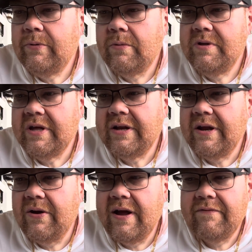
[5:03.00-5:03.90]
are always like,
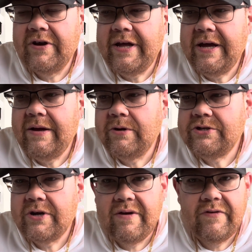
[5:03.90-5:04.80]
your everyday, what's
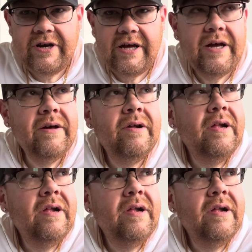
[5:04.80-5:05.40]
your everyday?